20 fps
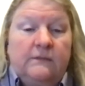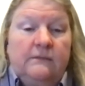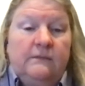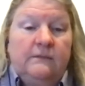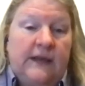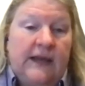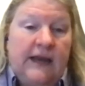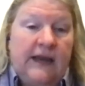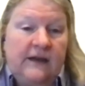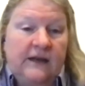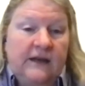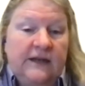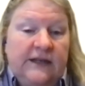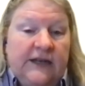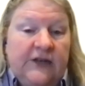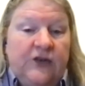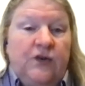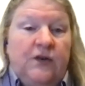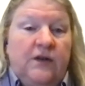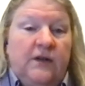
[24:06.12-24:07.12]
they
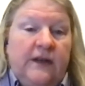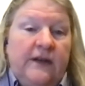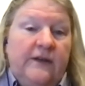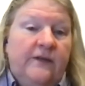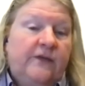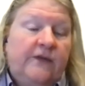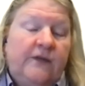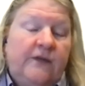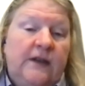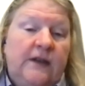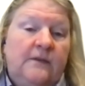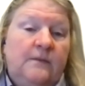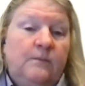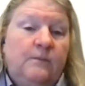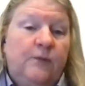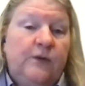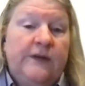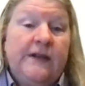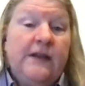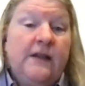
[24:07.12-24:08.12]
continue to live in
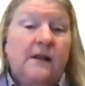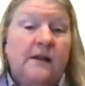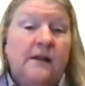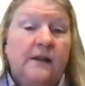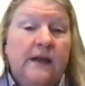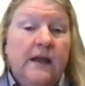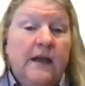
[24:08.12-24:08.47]
Brazil.